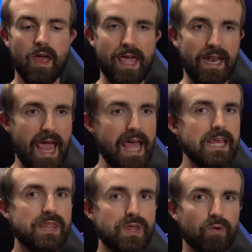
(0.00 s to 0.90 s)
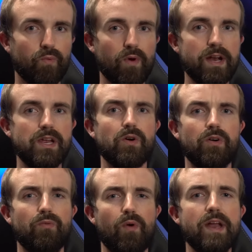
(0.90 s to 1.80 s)
and anything
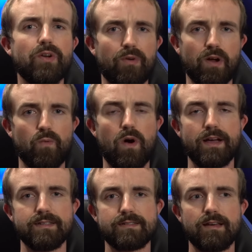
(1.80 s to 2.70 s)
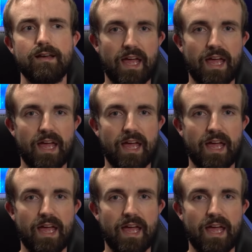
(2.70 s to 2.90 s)
rendering wise.